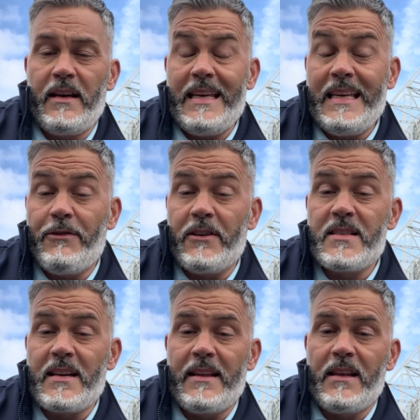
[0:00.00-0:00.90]
He even
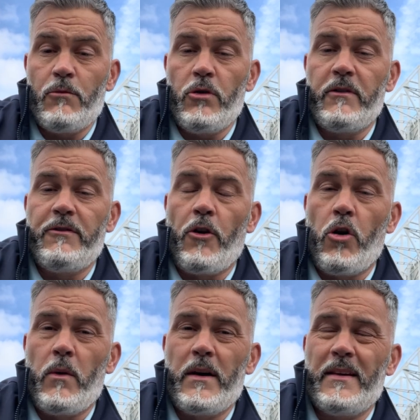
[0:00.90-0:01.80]
said that moving
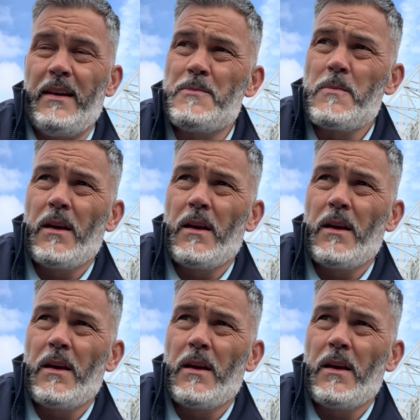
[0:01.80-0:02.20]
forward, he